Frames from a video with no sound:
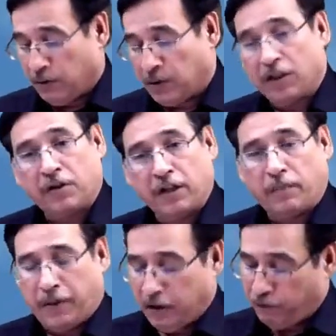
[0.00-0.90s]
the
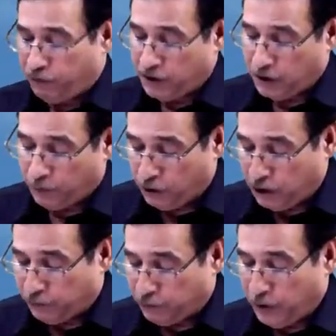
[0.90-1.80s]
treatment, first of all, it
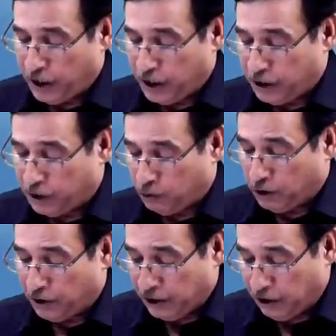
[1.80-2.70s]
will be added to the
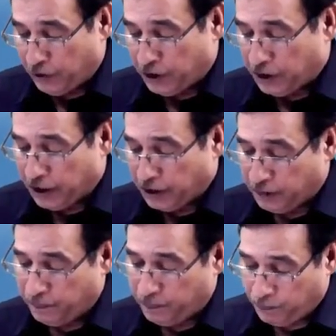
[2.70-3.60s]
relevant item
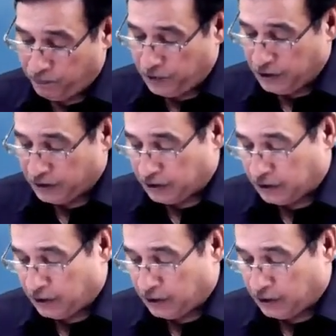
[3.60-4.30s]
plus